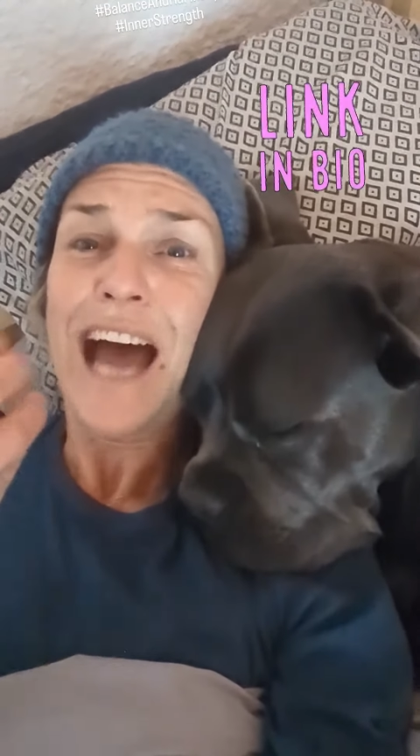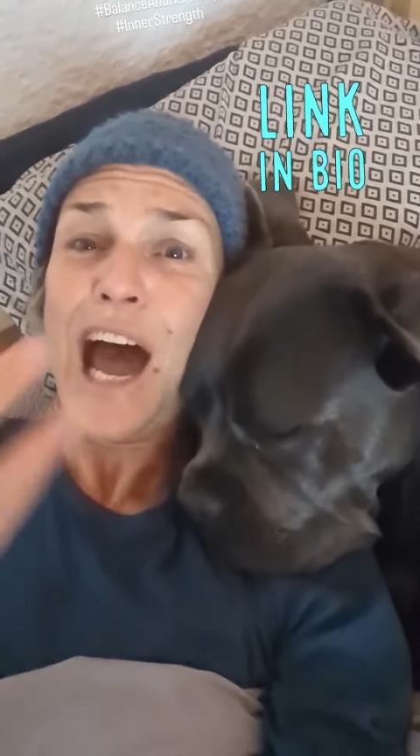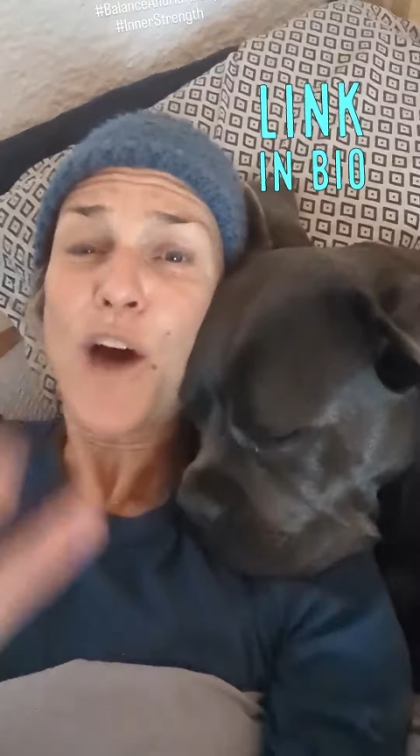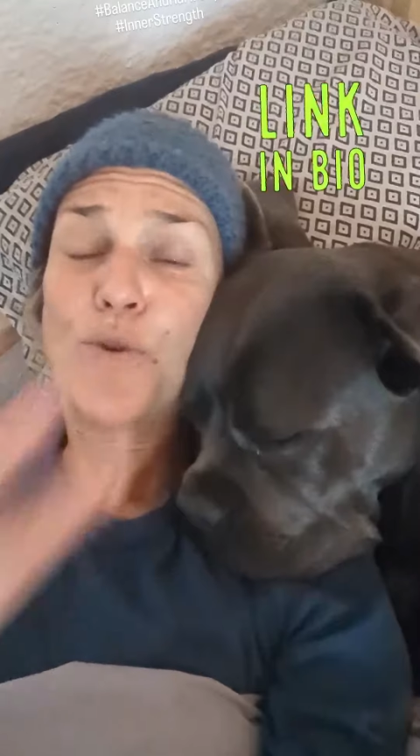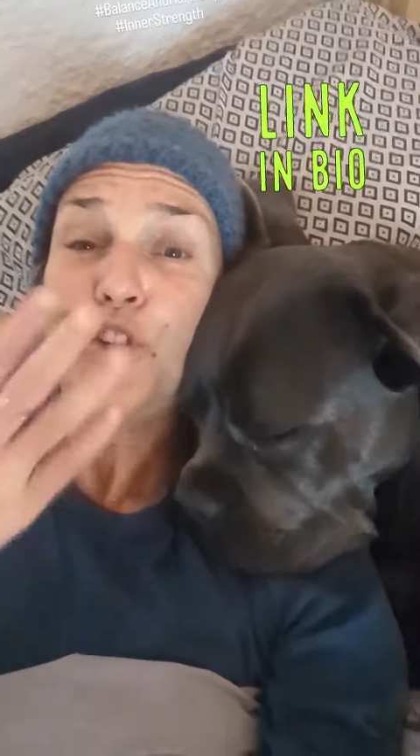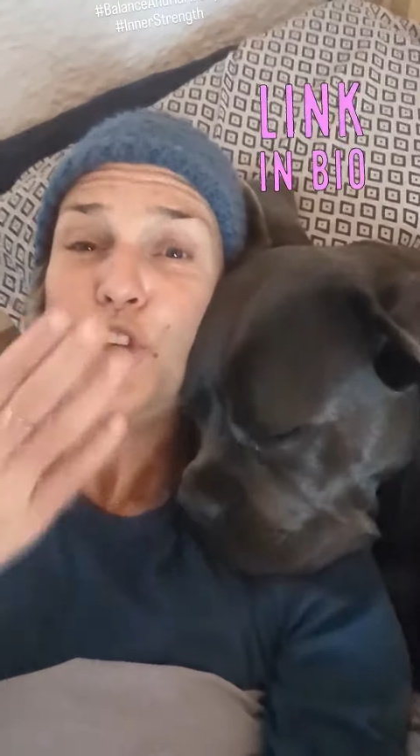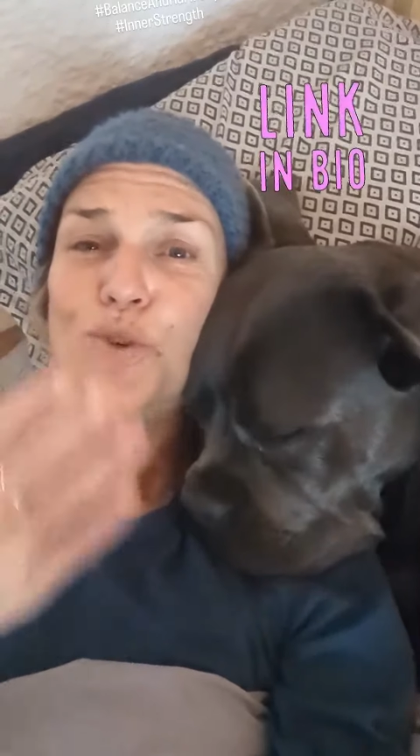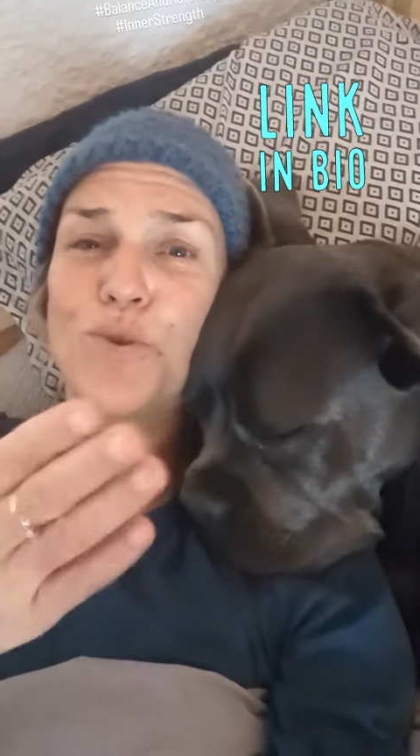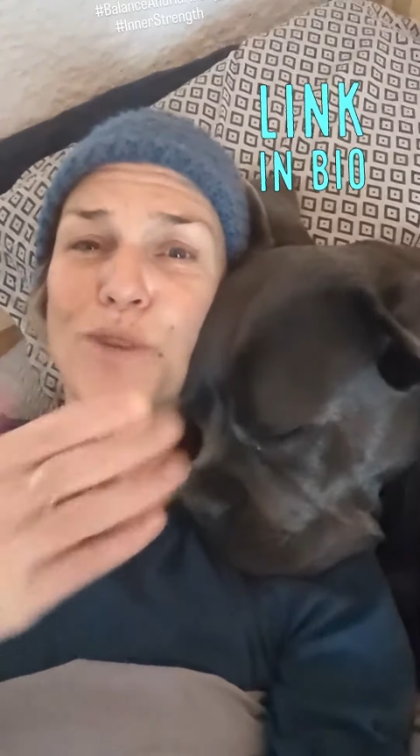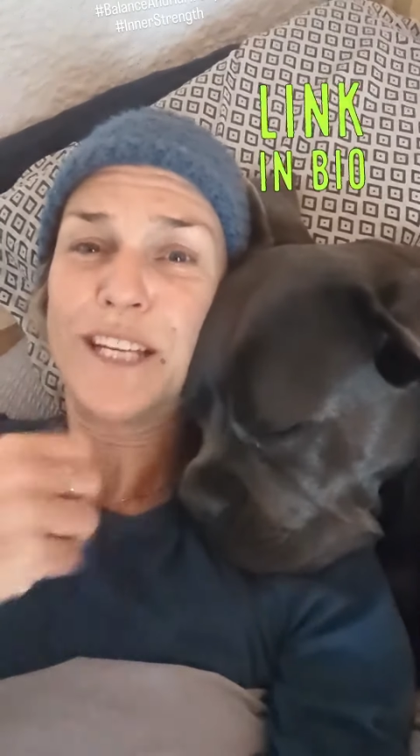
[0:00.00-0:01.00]
how
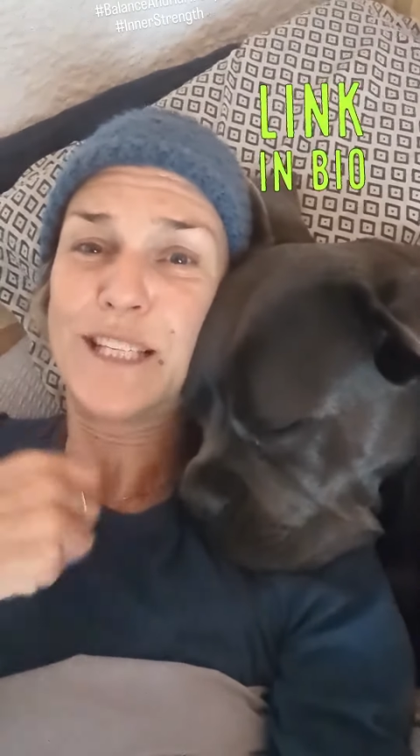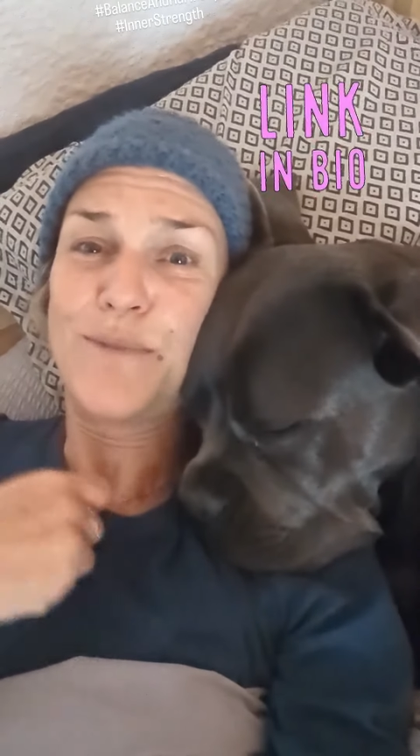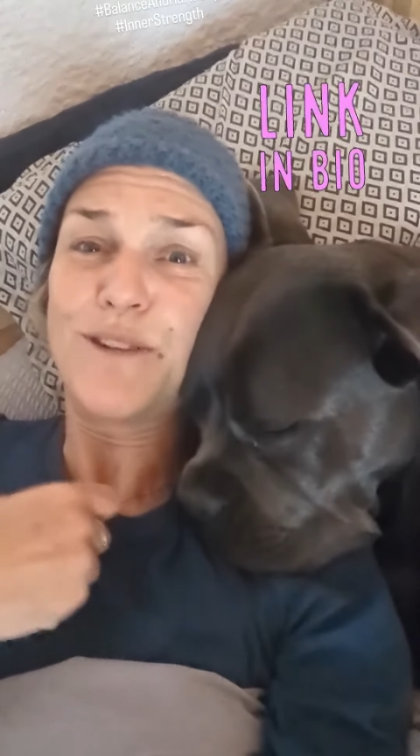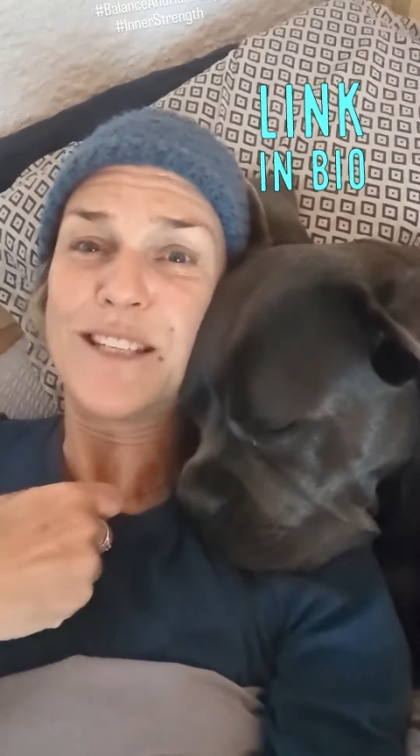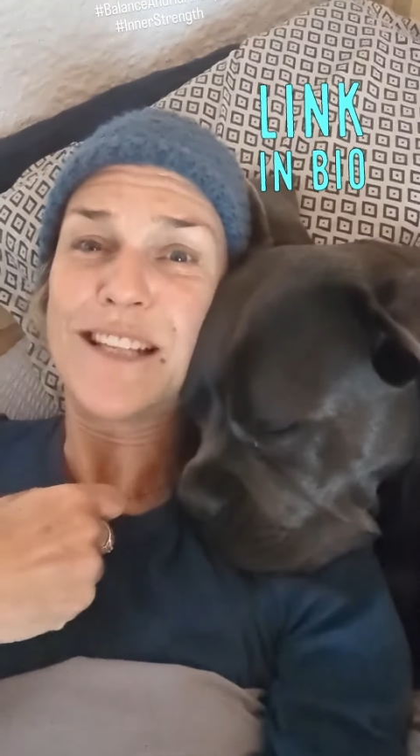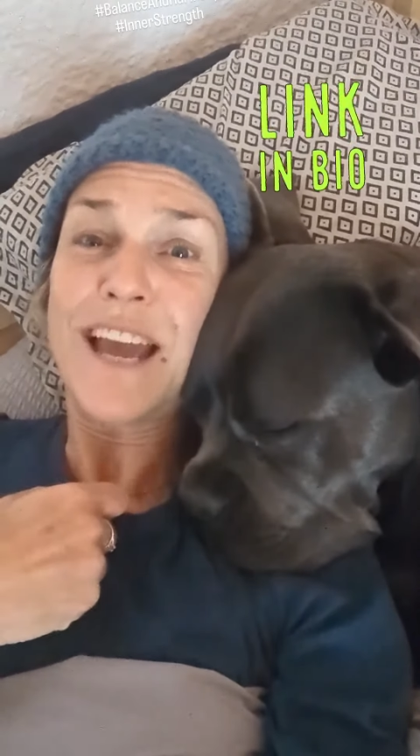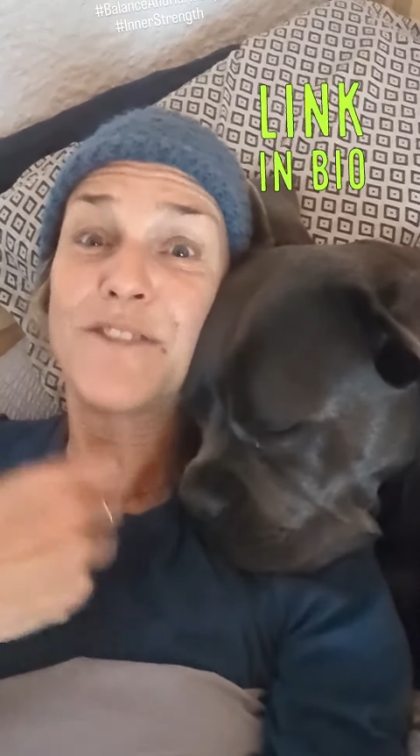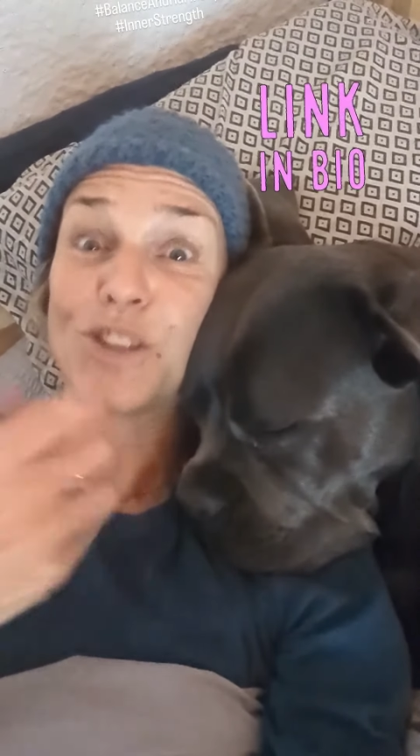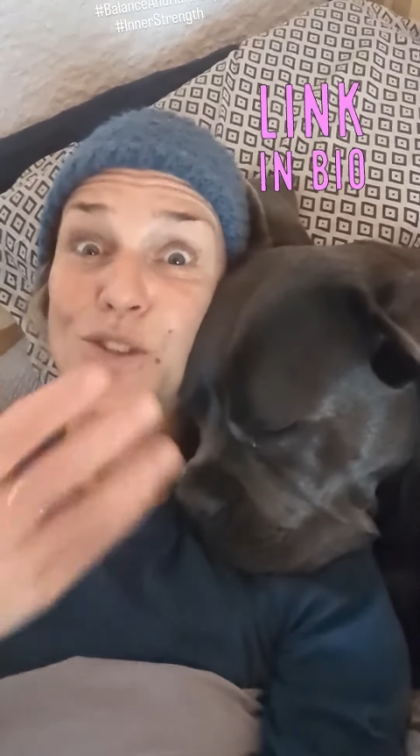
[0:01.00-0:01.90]
you want to experience life.